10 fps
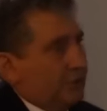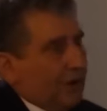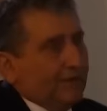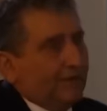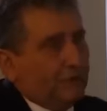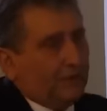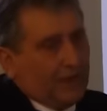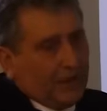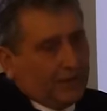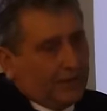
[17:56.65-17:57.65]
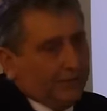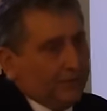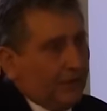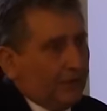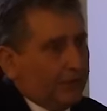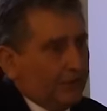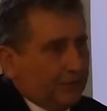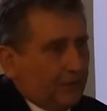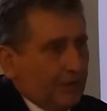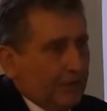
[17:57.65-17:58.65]
traveled together on a
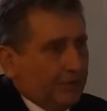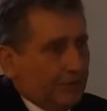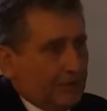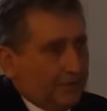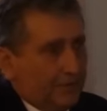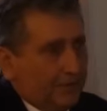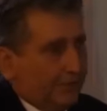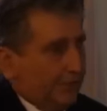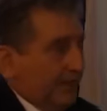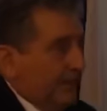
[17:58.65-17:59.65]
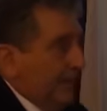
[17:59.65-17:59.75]
ship called Andre Lebon.